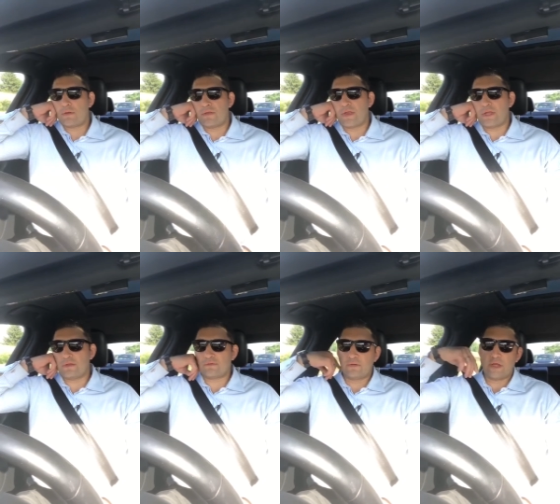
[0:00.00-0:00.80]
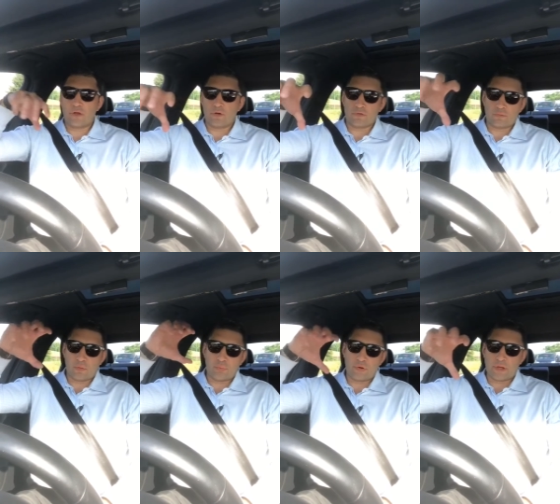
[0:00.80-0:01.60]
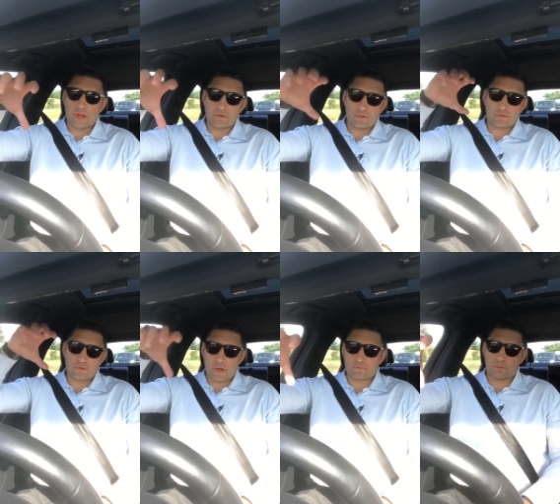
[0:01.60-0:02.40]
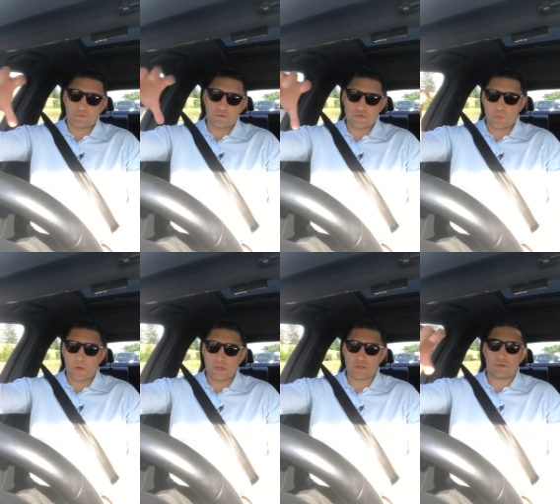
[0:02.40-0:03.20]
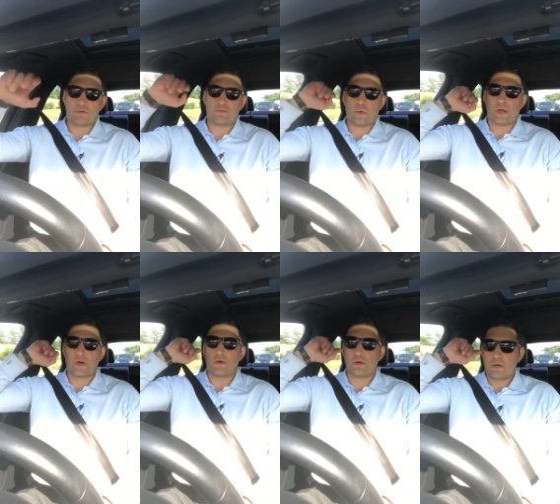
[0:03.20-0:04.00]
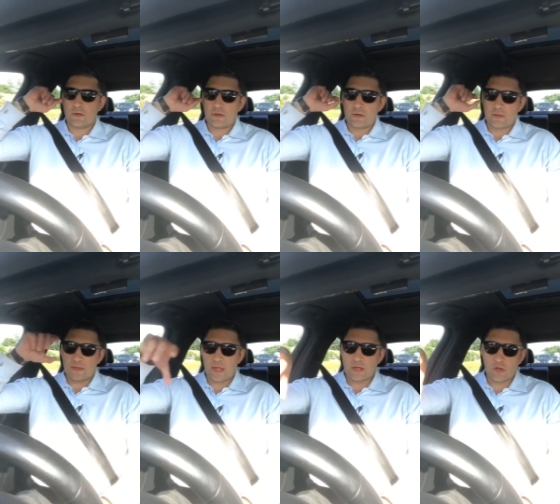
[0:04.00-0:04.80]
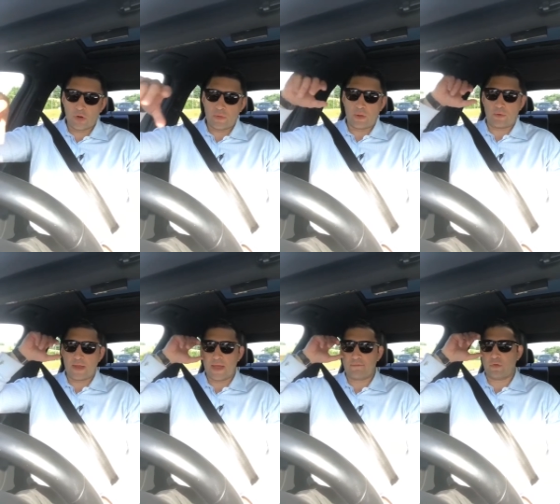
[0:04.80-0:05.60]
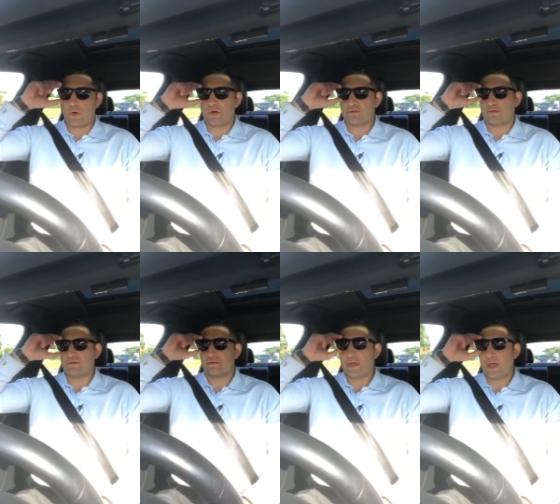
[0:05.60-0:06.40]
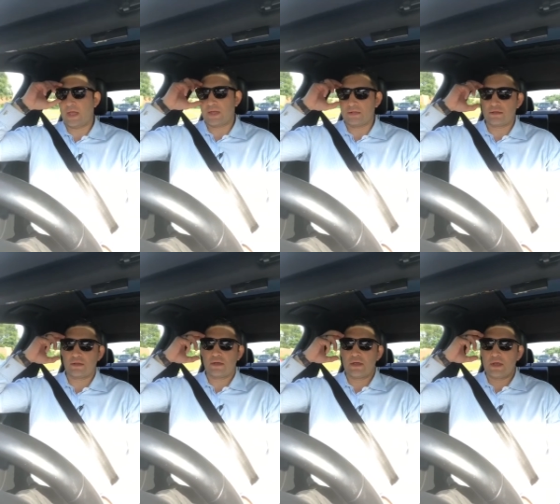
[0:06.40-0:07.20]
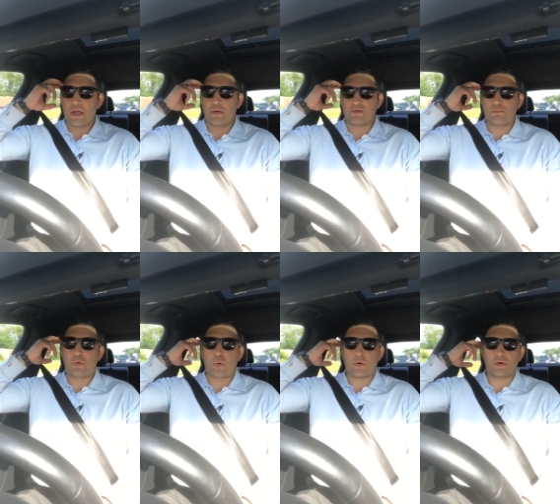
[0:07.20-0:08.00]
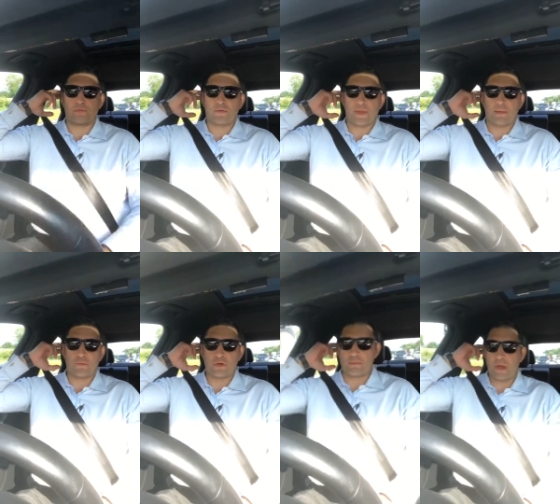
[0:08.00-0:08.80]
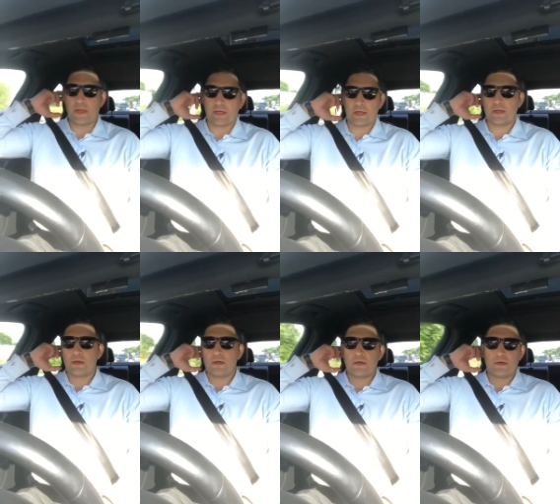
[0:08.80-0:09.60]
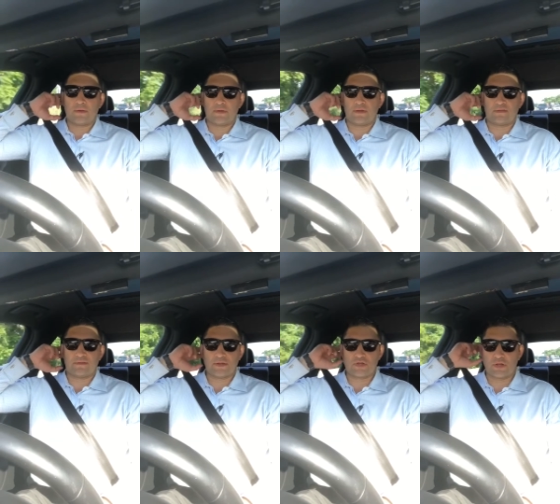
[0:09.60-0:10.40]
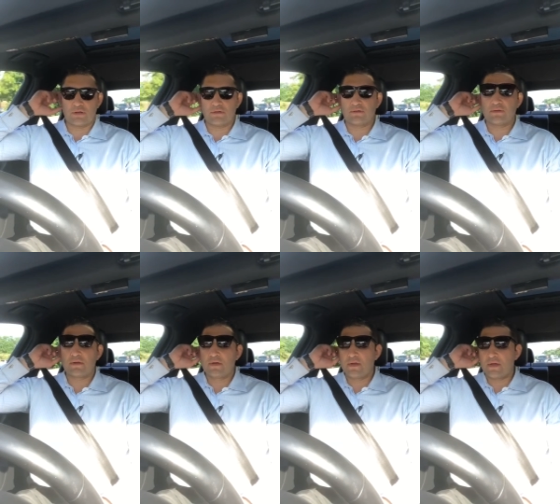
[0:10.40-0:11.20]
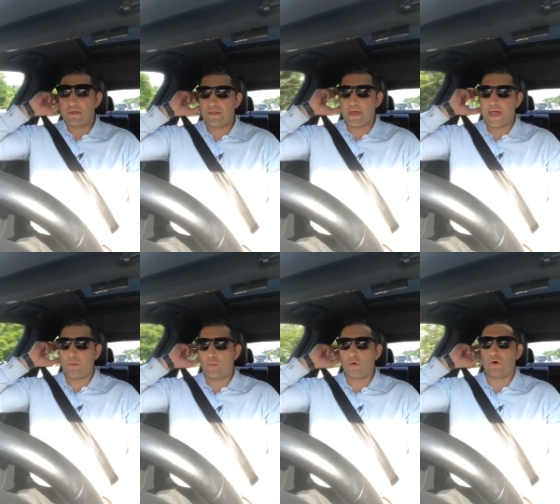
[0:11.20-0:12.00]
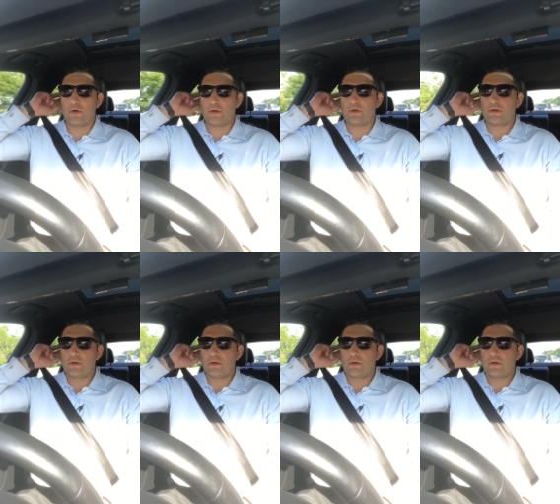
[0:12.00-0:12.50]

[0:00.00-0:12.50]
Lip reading: these leaders were put into stressful situations where they know they would have losses, and it was important for them to make the decisions that would